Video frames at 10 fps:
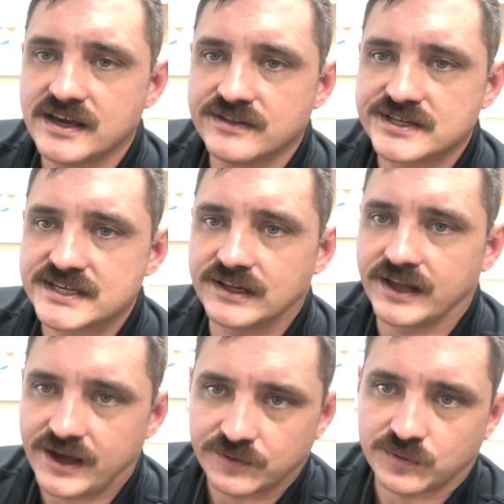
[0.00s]
cell
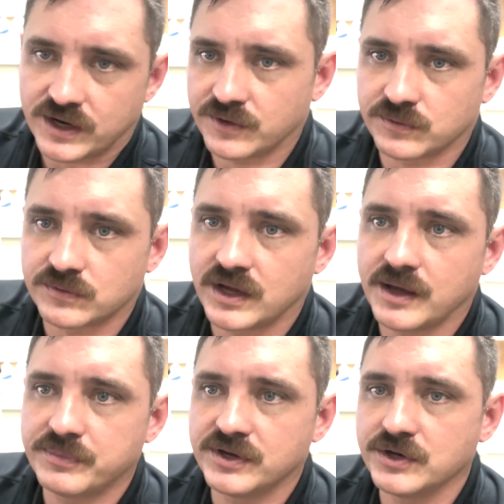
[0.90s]
out and
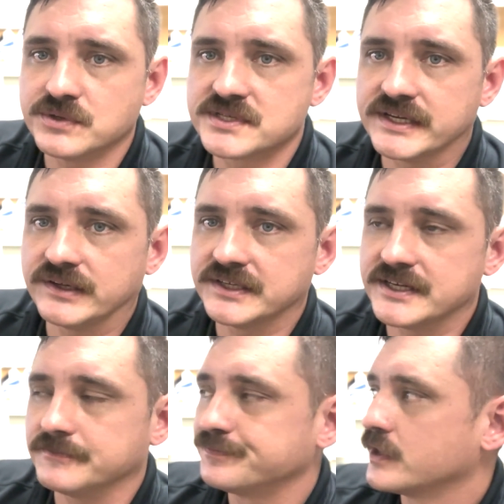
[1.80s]
put a new cell
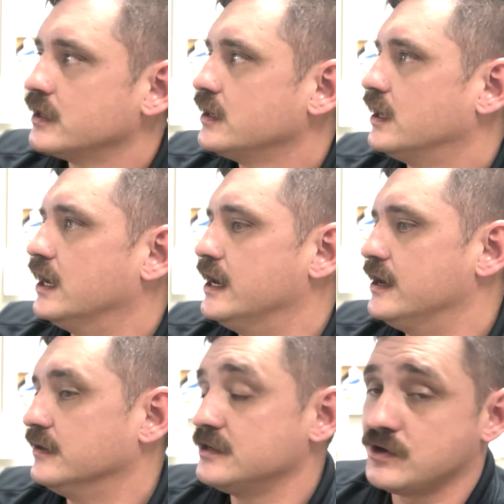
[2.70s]
in.
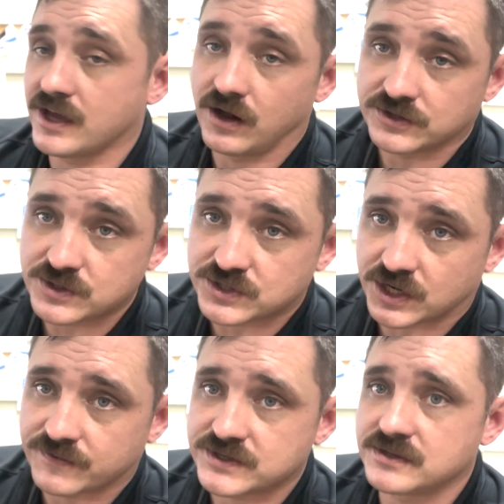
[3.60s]
You can also
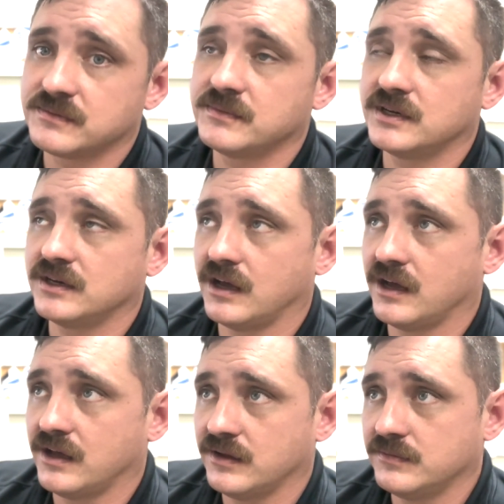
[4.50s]
service them
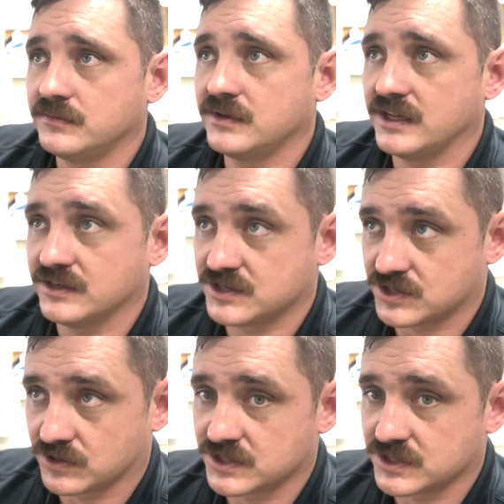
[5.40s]
in certain